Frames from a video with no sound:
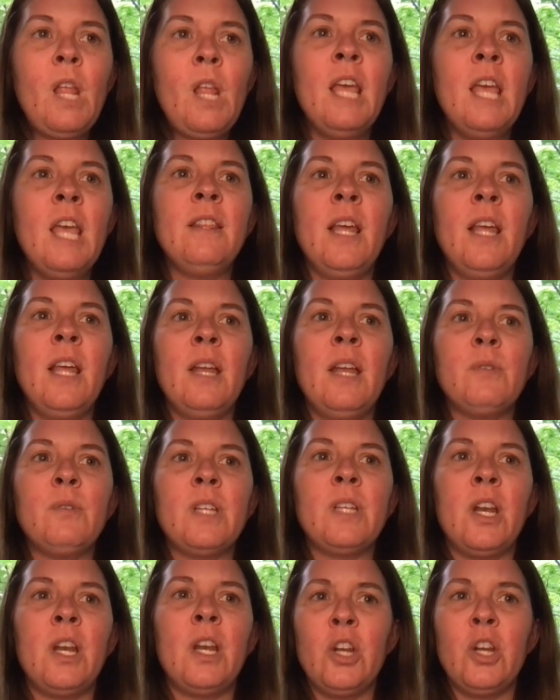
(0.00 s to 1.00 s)
and then
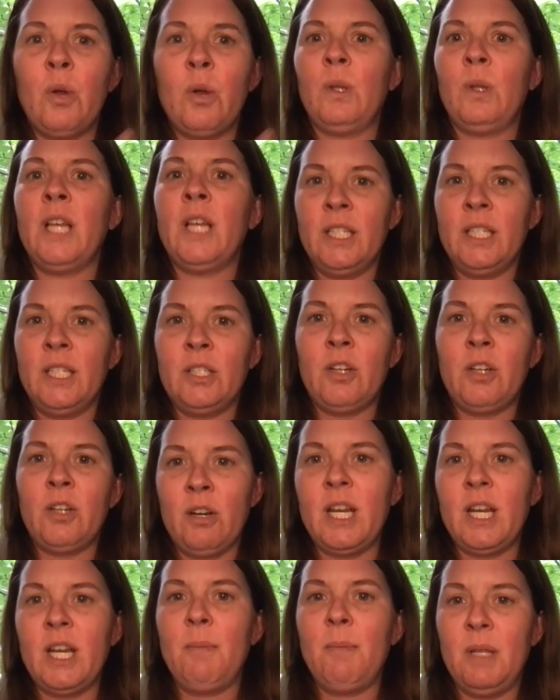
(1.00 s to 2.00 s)
said, you know what, let's
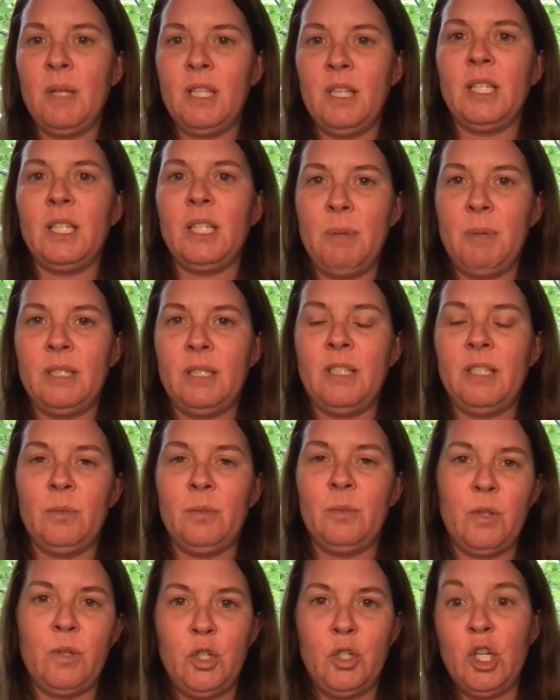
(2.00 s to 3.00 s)
start naming these
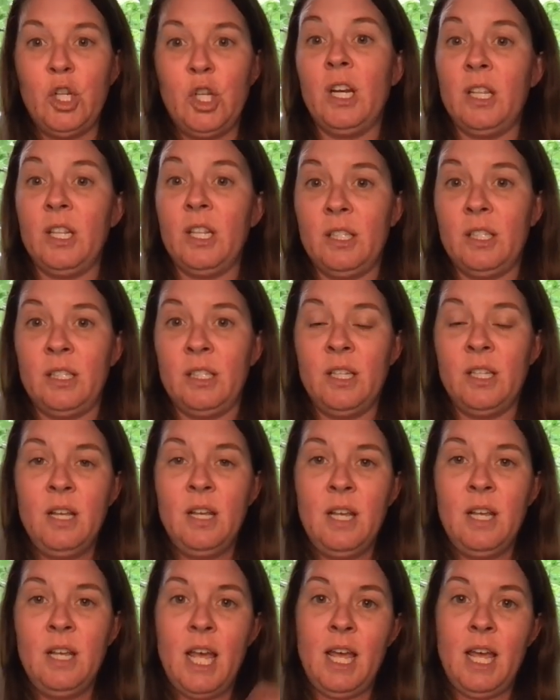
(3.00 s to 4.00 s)
species with genus
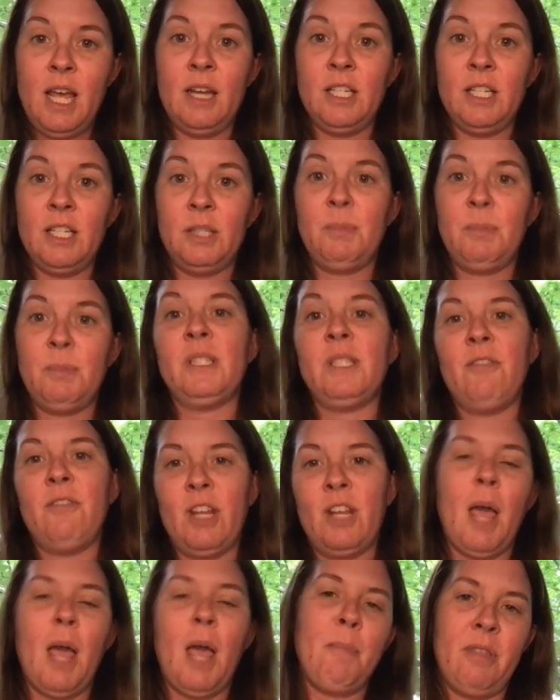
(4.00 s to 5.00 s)
and
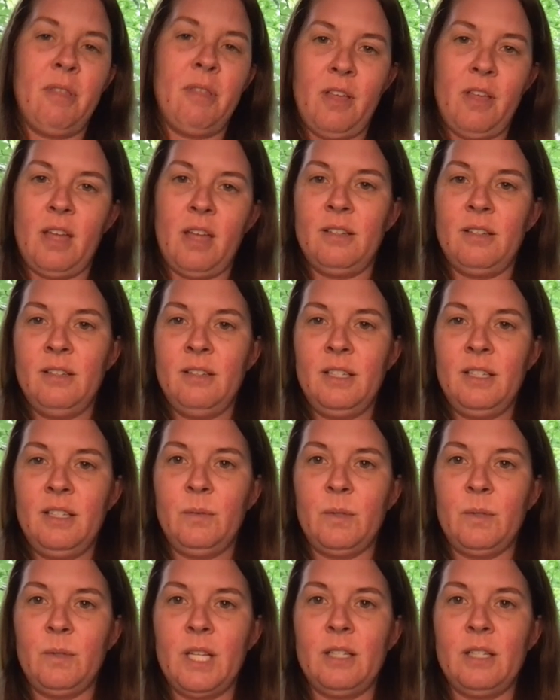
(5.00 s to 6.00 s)
specific epithet,
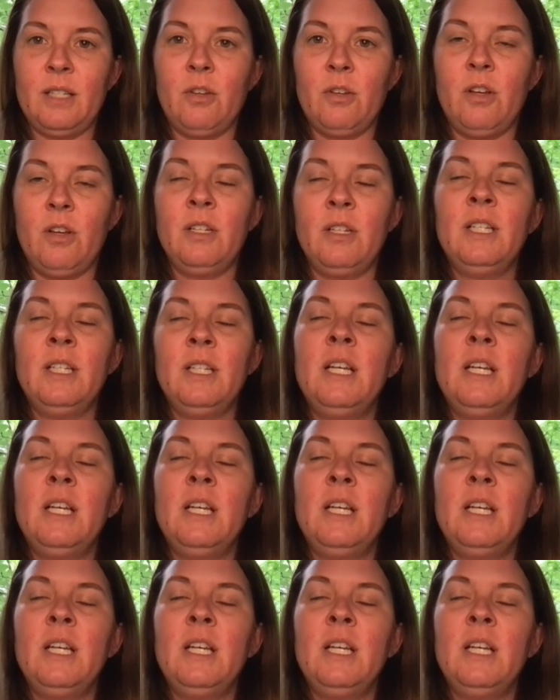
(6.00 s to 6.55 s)
is what that's called.